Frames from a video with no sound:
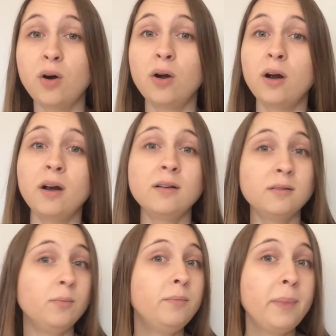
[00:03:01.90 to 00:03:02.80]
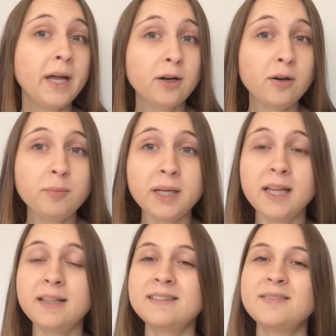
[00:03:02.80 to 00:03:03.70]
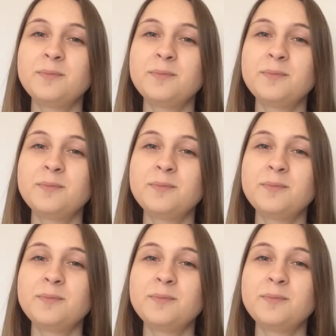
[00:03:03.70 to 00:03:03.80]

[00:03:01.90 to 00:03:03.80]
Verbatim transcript: are better, because